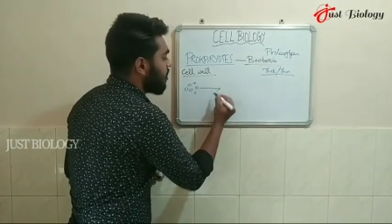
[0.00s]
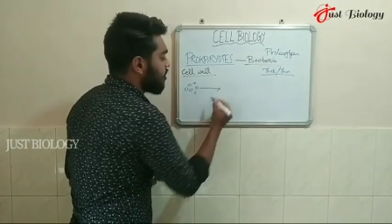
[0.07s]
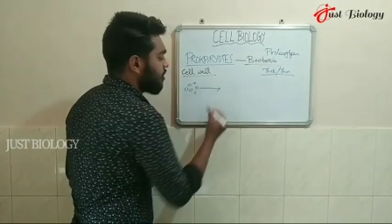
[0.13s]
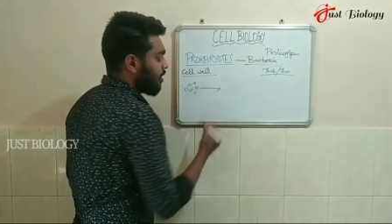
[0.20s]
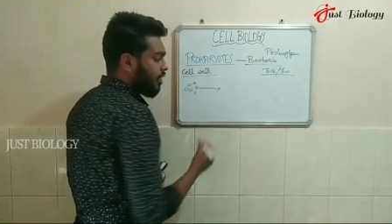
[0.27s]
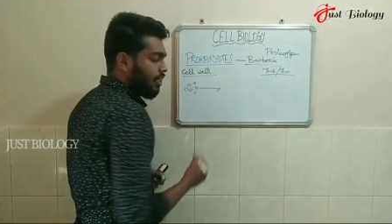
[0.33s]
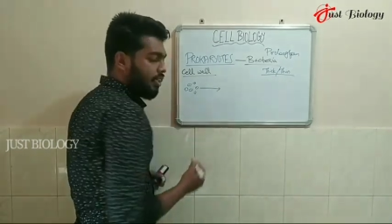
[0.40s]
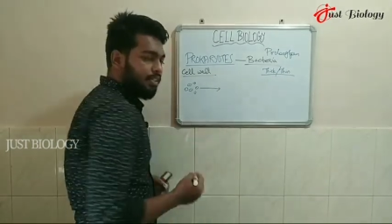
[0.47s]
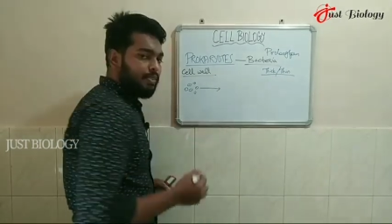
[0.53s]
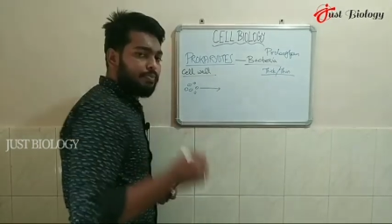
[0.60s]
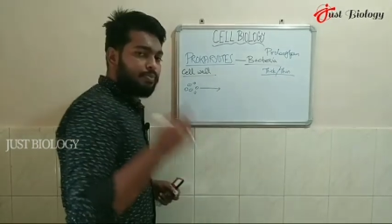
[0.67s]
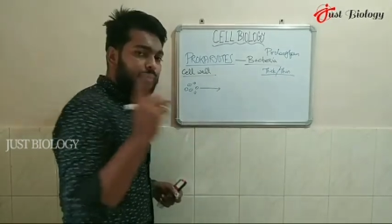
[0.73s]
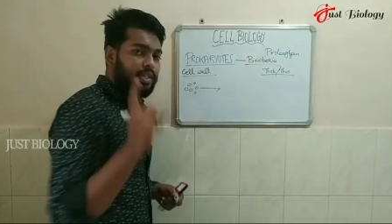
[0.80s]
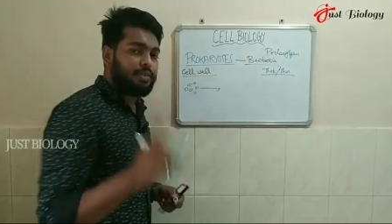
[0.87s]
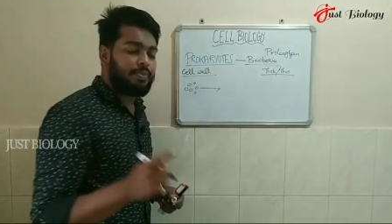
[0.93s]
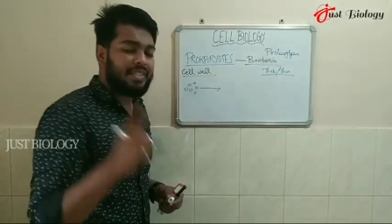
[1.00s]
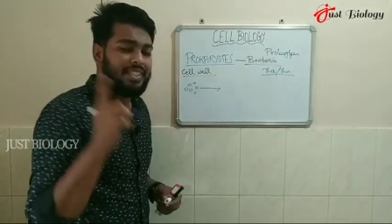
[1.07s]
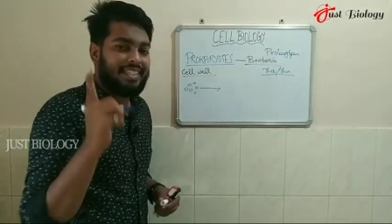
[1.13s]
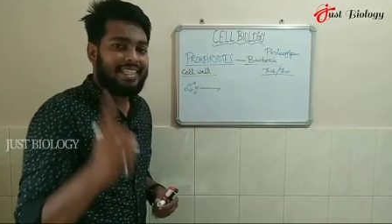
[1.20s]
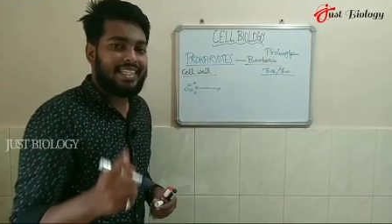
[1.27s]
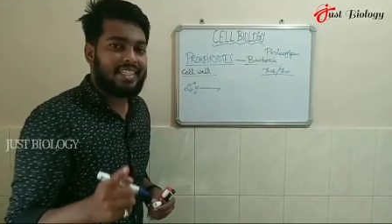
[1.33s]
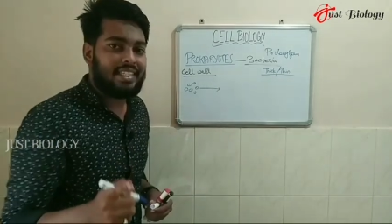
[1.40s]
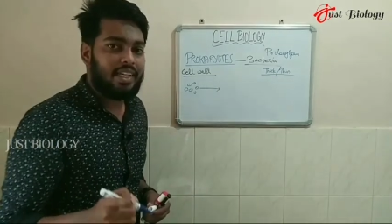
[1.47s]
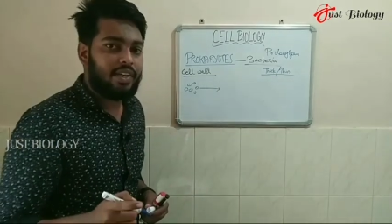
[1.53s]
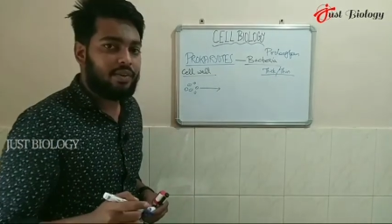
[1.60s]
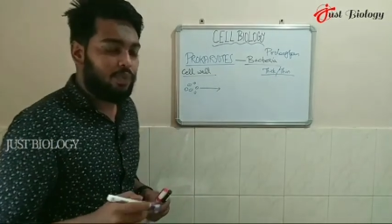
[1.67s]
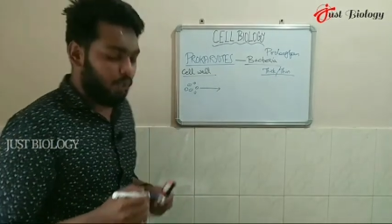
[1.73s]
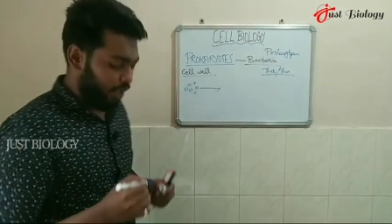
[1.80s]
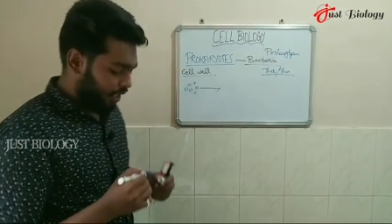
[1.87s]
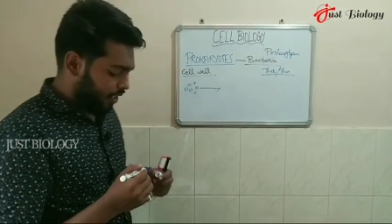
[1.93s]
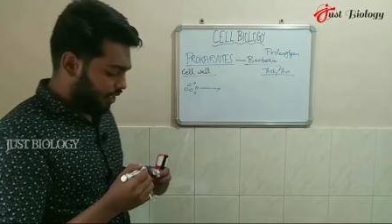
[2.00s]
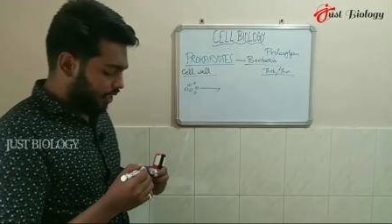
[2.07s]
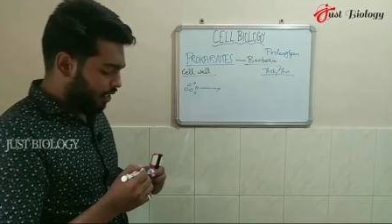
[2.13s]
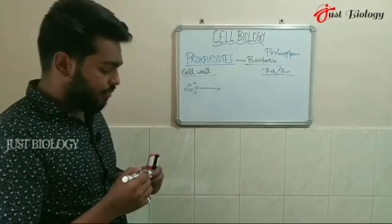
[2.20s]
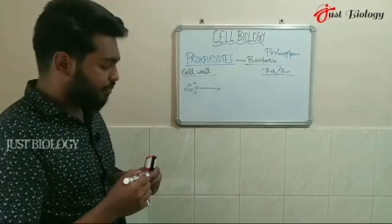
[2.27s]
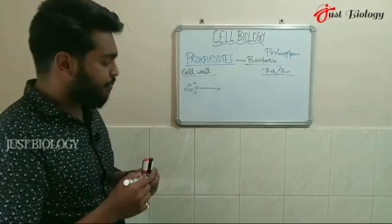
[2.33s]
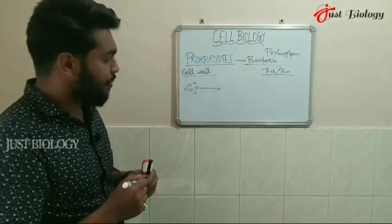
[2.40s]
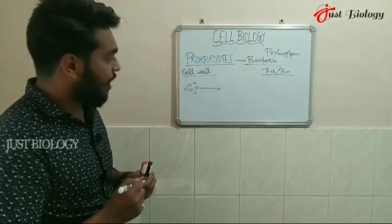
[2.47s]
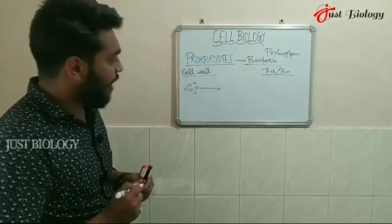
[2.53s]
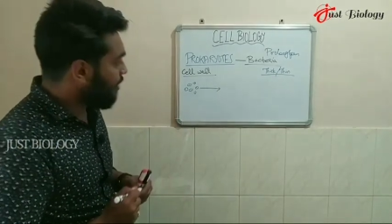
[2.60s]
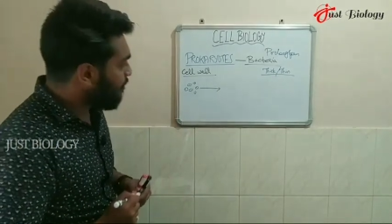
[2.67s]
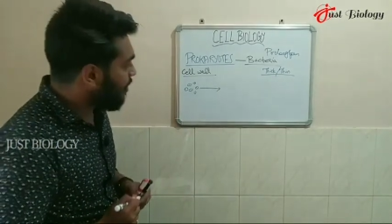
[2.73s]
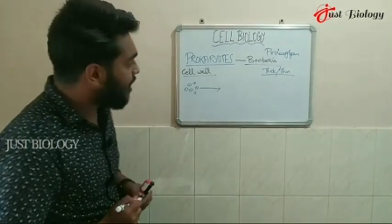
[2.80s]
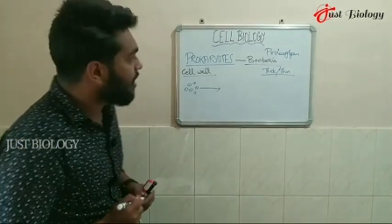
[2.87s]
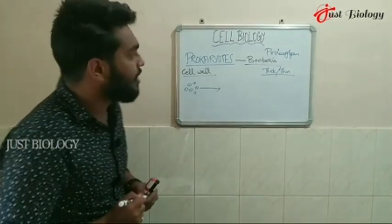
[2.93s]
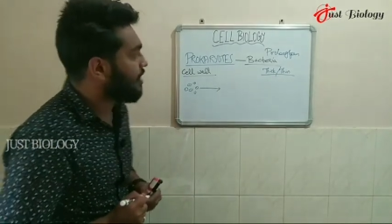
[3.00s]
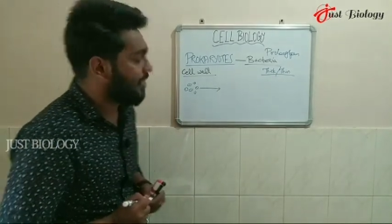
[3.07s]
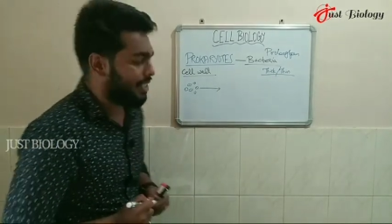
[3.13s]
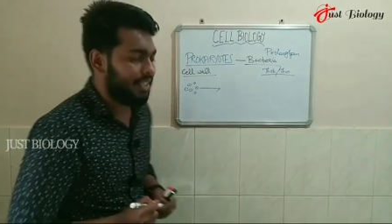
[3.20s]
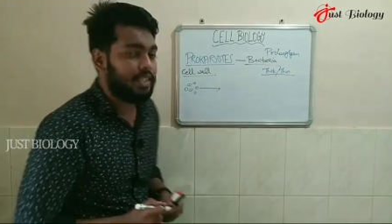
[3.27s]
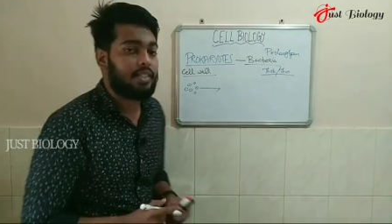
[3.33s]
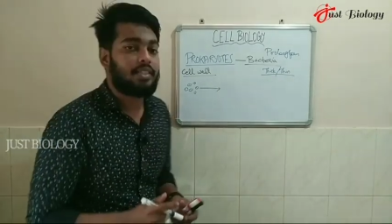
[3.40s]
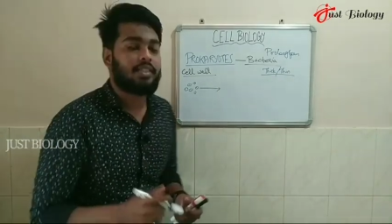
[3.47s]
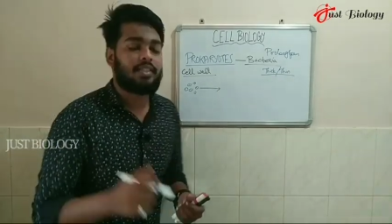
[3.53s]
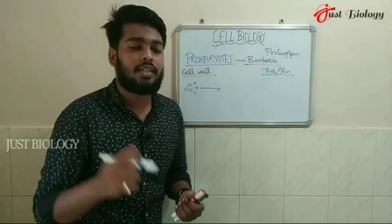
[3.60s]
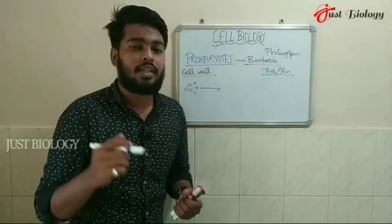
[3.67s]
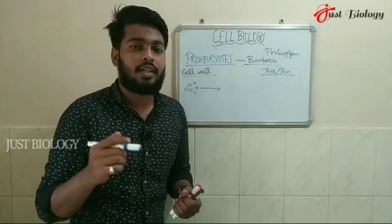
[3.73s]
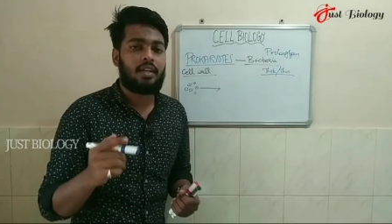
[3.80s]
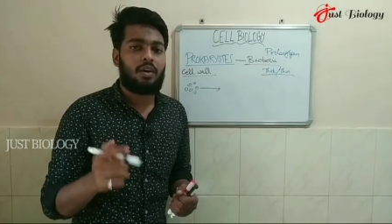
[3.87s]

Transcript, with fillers: the cells must be treated with a primary stain